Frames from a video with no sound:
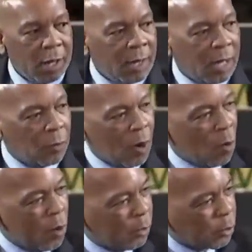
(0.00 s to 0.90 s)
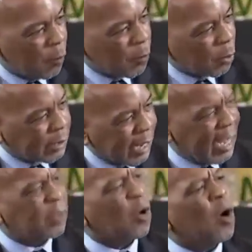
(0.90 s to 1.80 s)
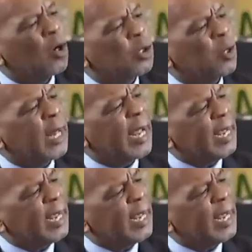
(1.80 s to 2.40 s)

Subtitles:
that we are going to protect also the